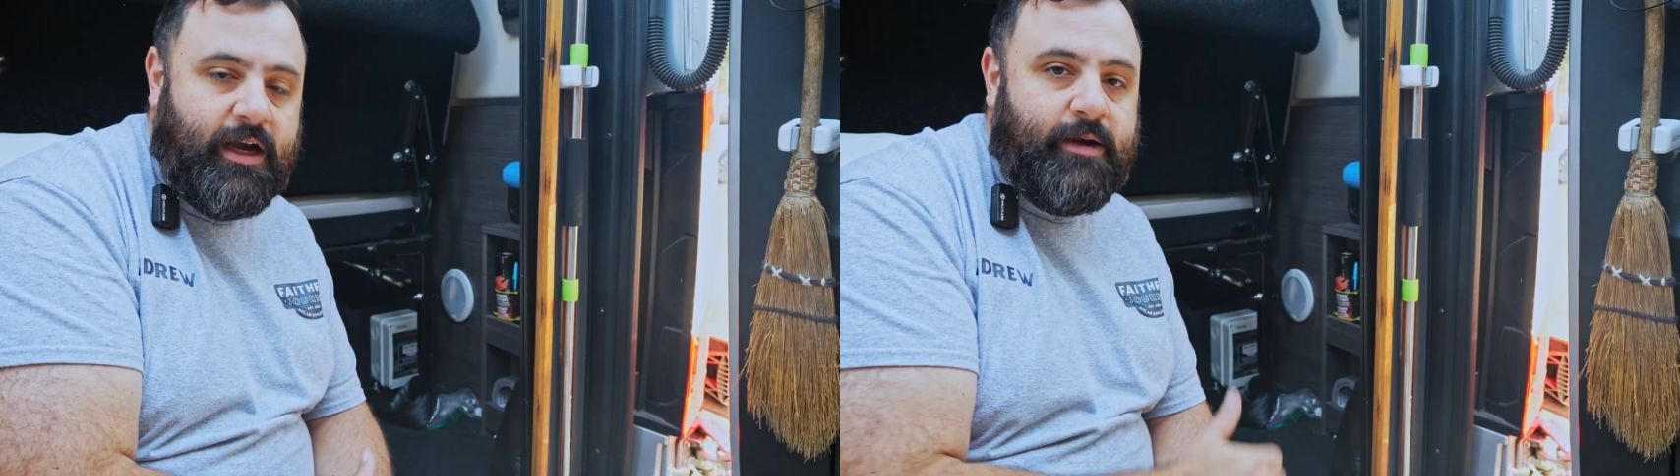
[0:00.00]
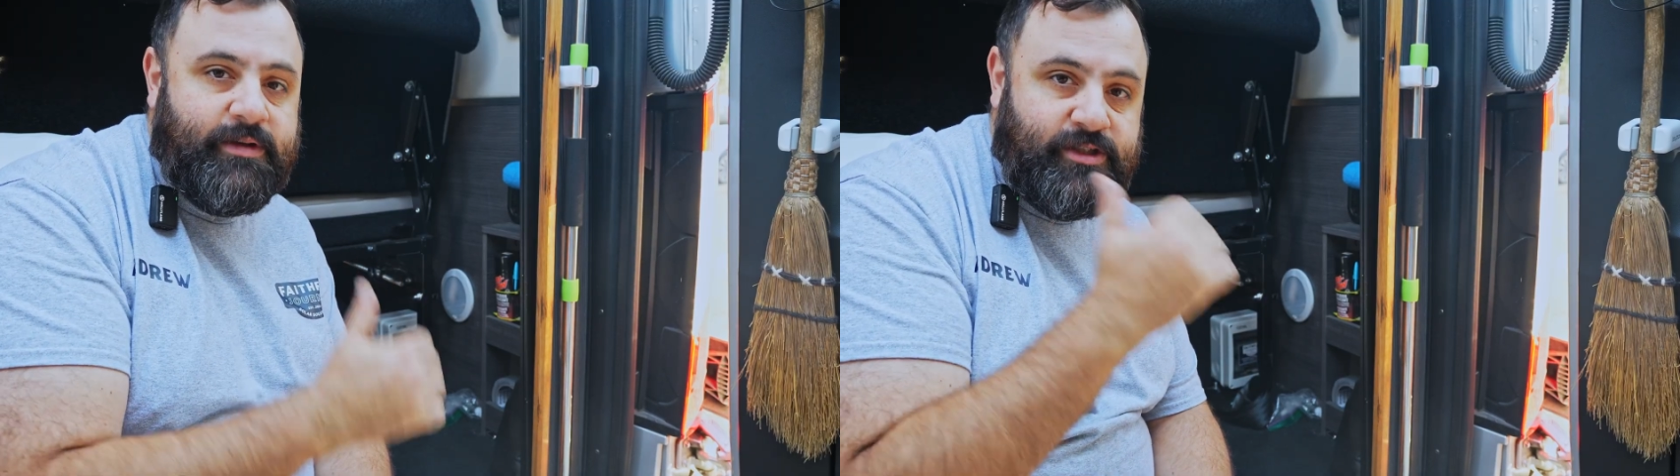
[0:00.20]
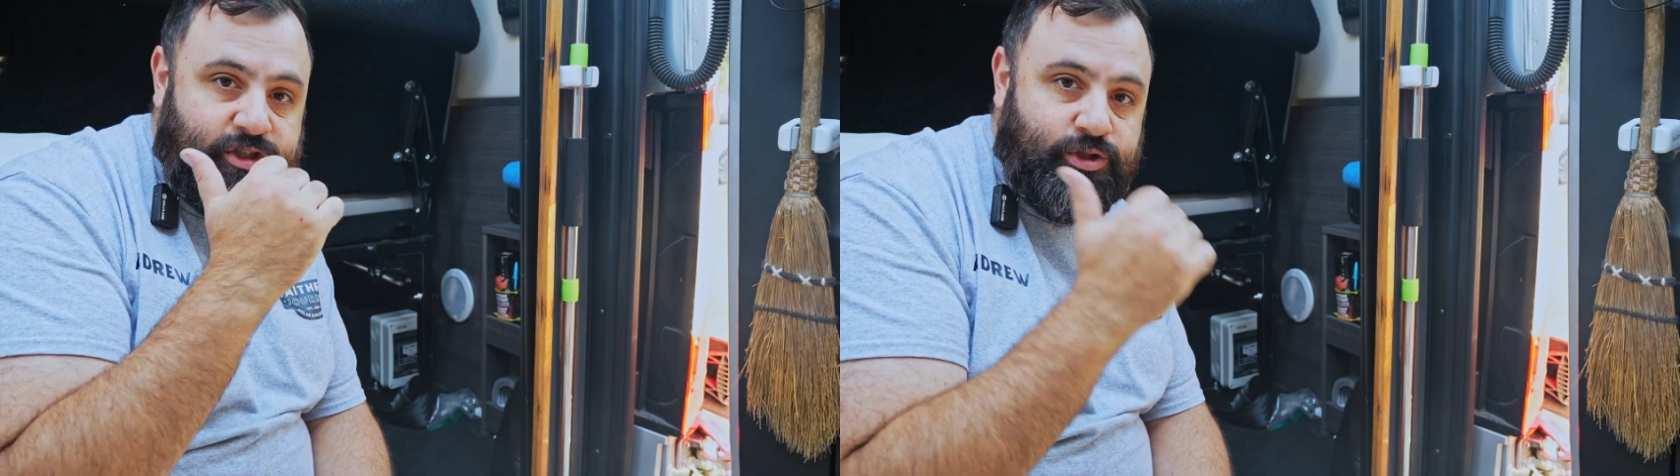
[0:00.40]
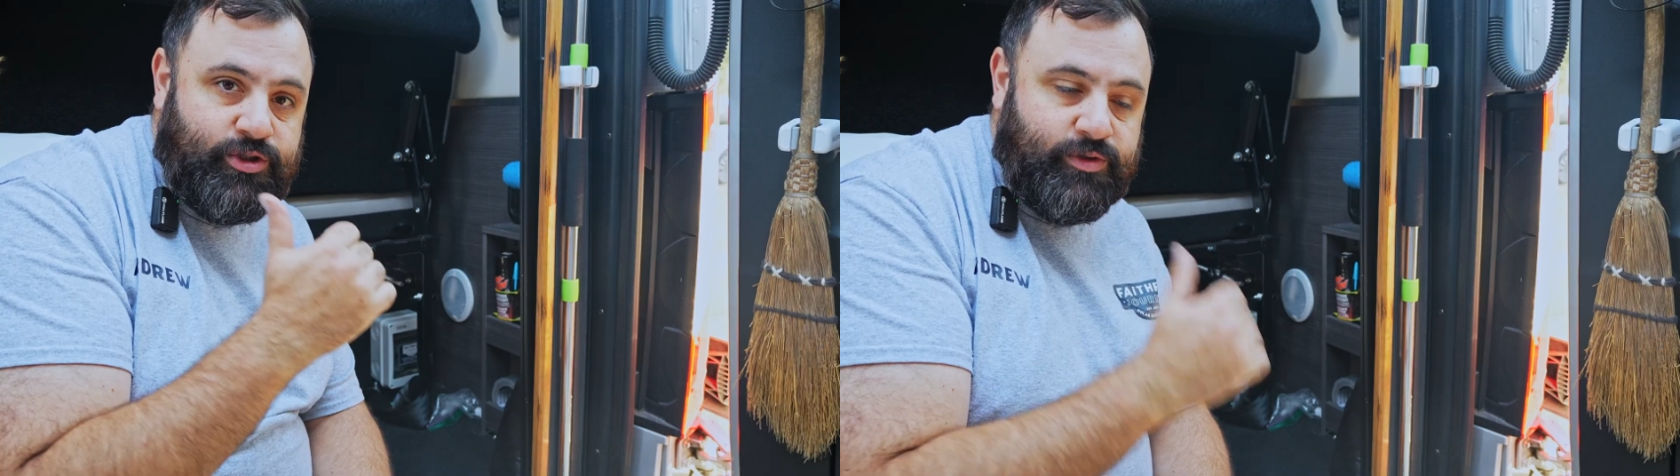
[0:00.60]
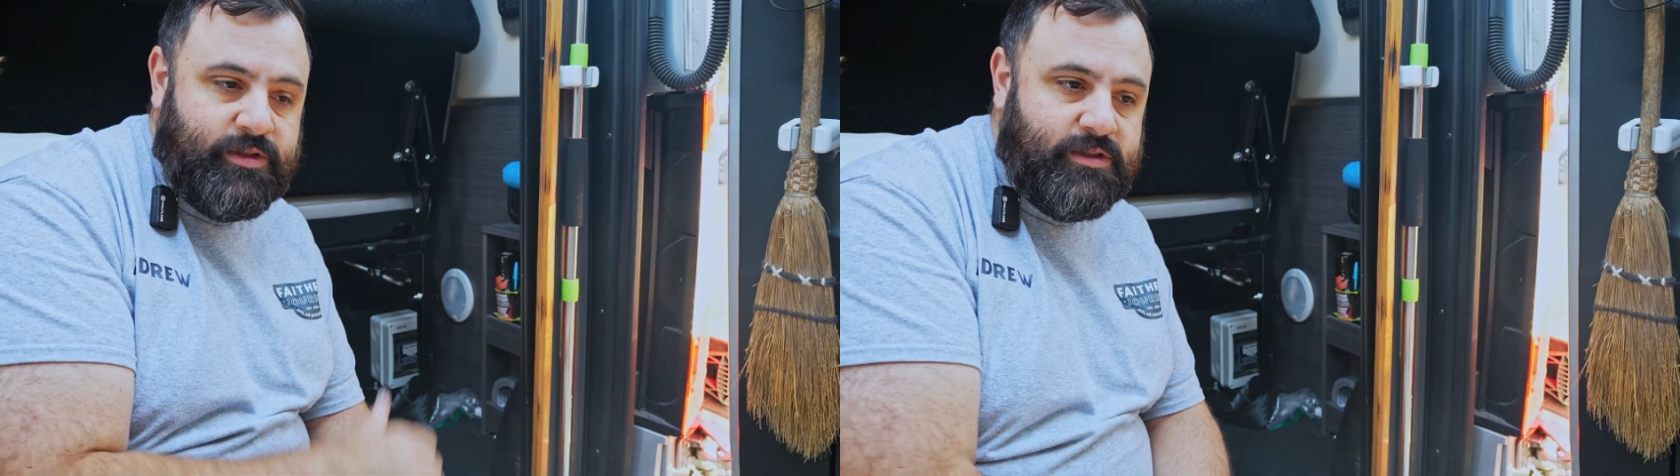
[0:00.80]
as I
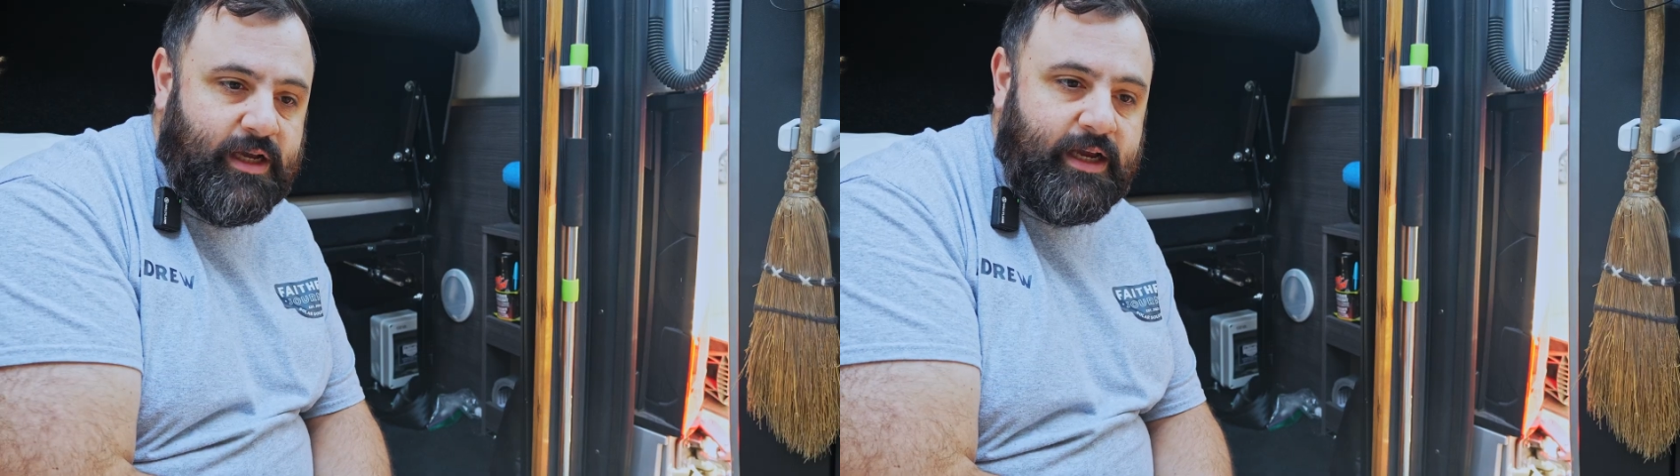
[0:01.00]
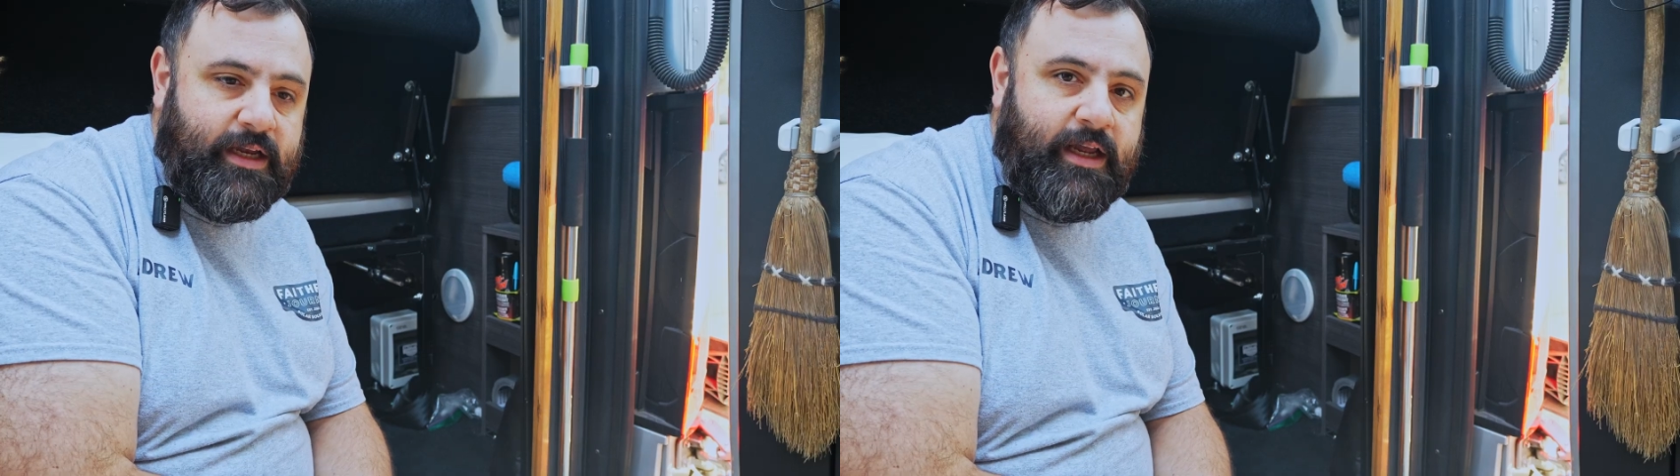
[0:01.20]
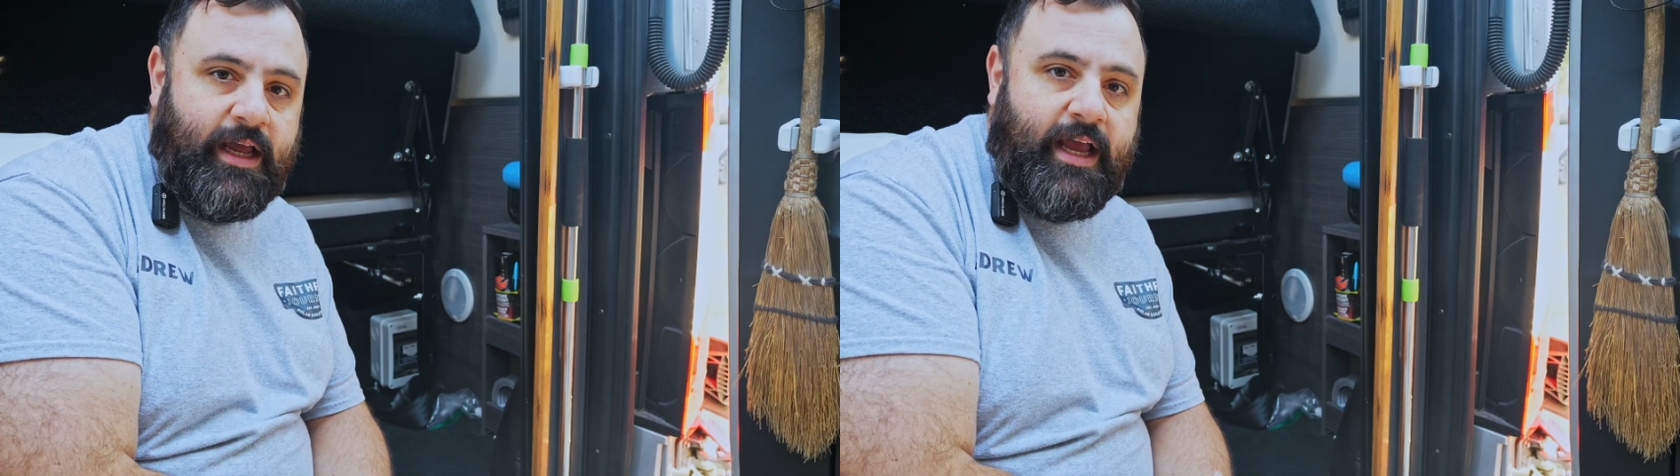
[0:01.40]
showed you inside,